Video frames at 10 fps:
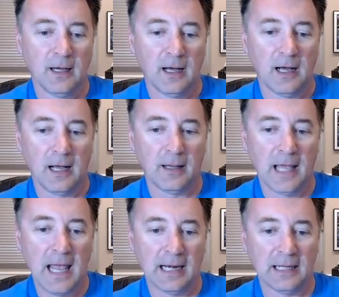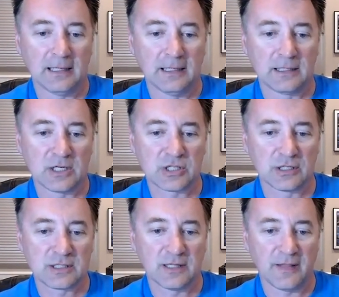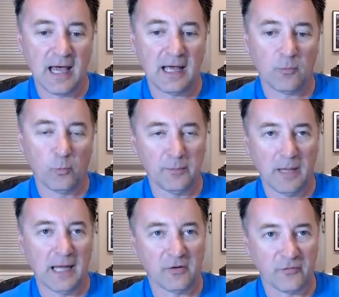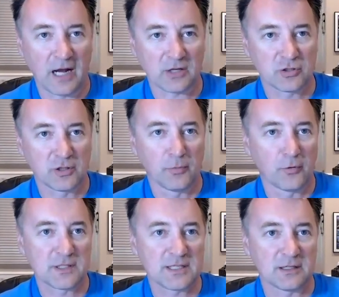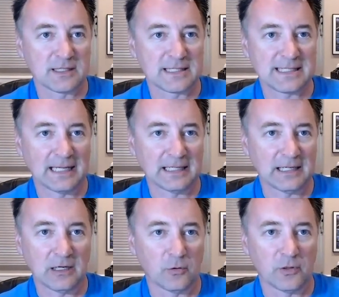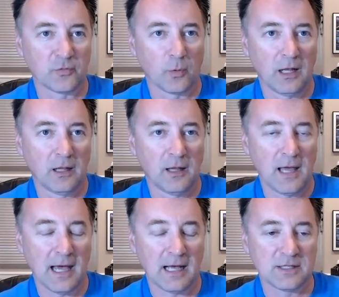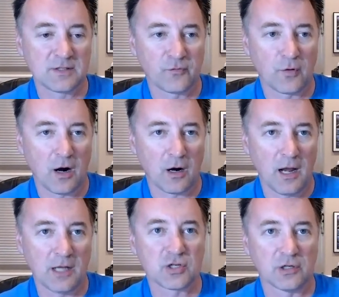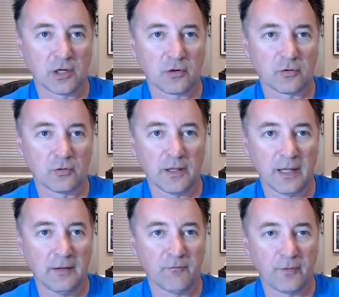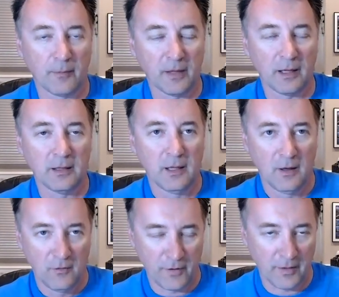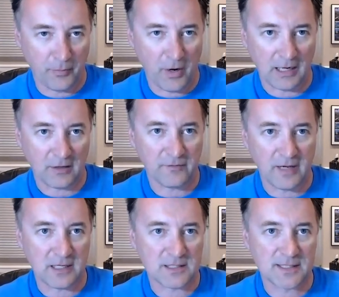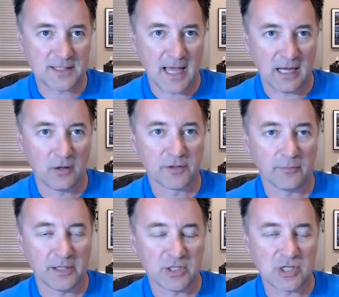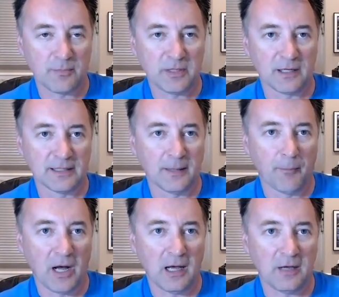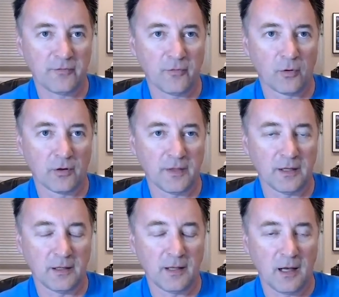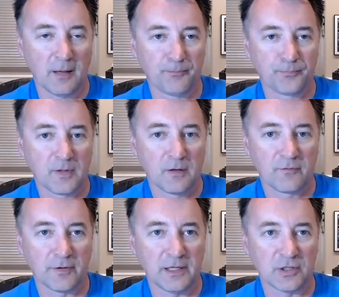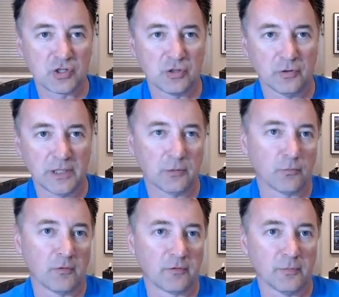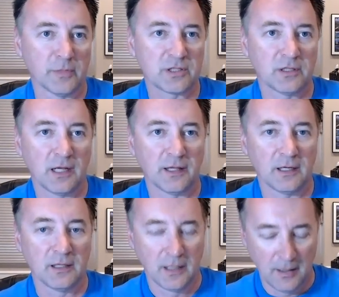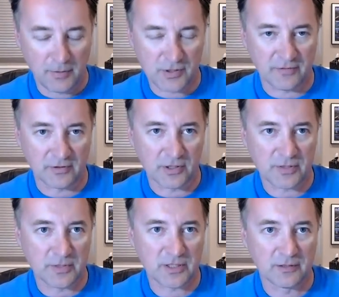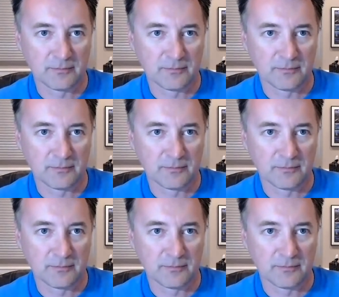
Uh, and in addition to that, we manufactured the boards here in San Diego as well as for our engineering crew, and then from the for the product phase that ultimately JPL did buy for the um, for the Ingenuity and rover mission and the Perseverance mission.